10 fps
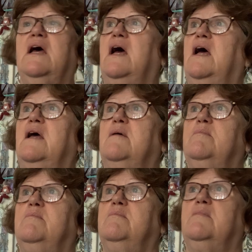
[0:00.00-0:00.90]

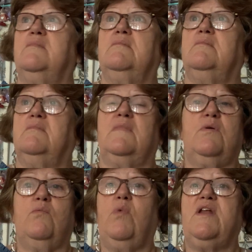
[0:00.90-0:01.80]

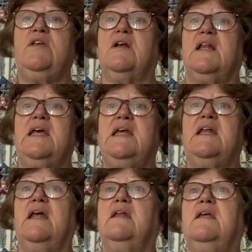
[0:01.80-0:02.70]
When you're
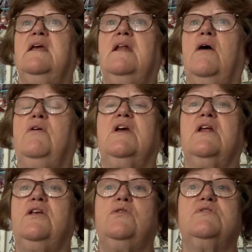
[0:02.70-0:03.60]
cleaning, you know, you
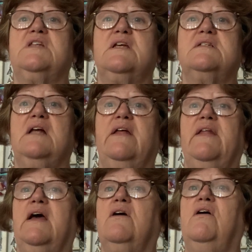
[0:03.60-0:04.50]
can use things like
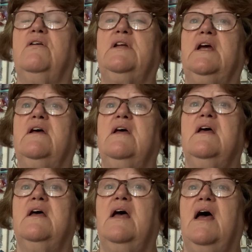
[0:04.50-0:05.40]
that, can't you?
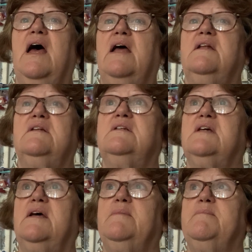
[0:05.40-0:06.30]

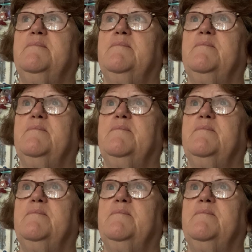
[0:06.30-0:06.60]
And